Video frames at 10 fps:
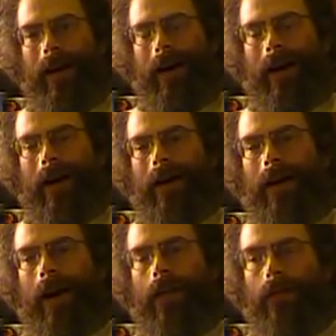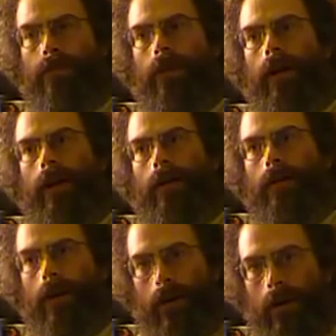Uh, other
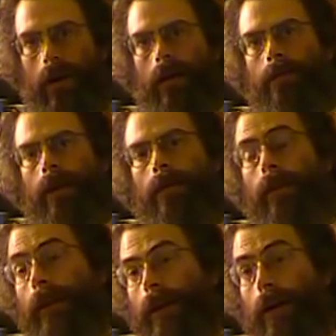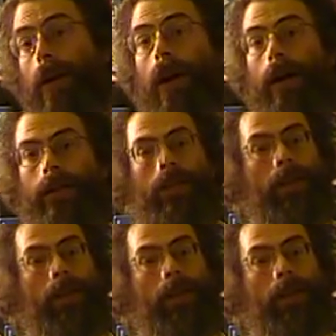players are going to be able to get cards.